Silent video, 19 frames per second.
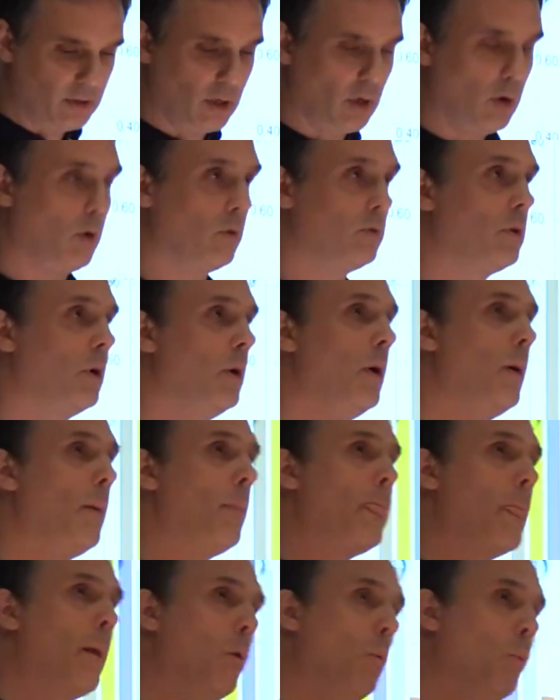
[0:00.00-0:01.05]
a lot.
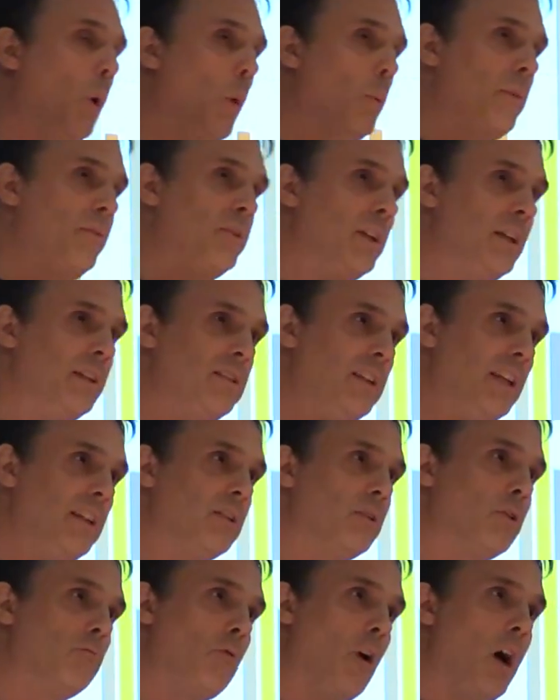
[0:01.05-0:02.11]
What we've seen
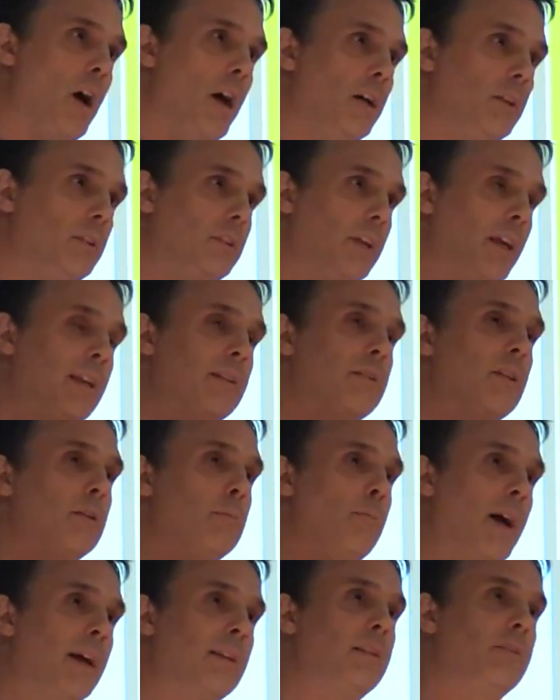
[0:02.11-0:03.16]
since the riots is this
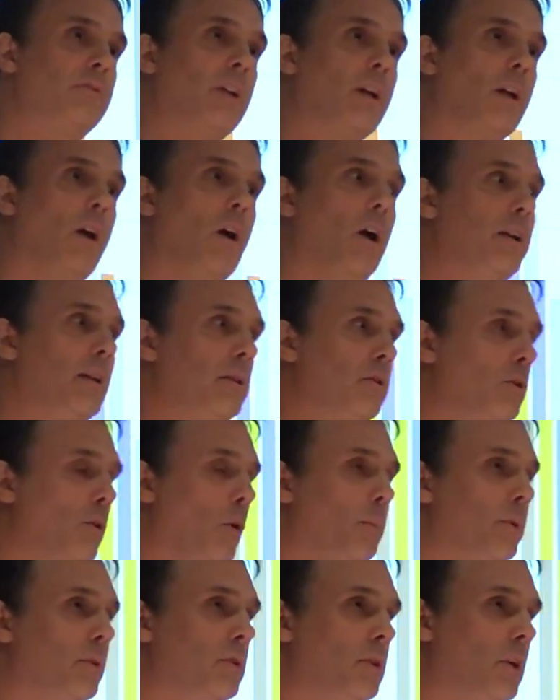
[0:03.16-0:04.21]
massive decline in
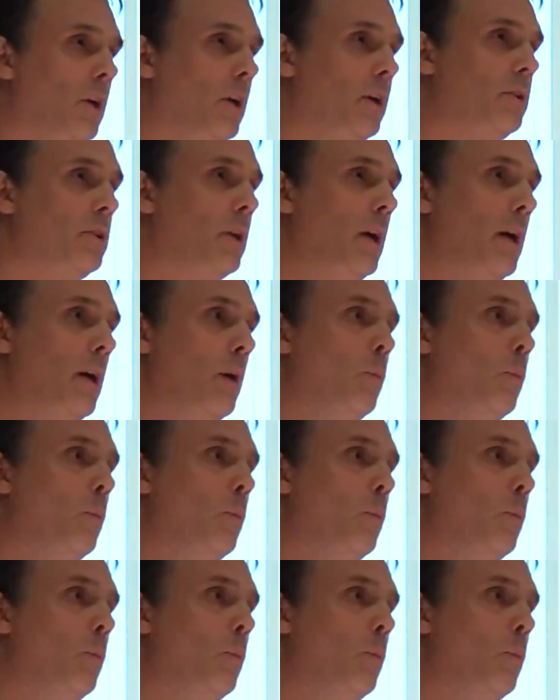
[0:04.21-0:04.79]
stop and search,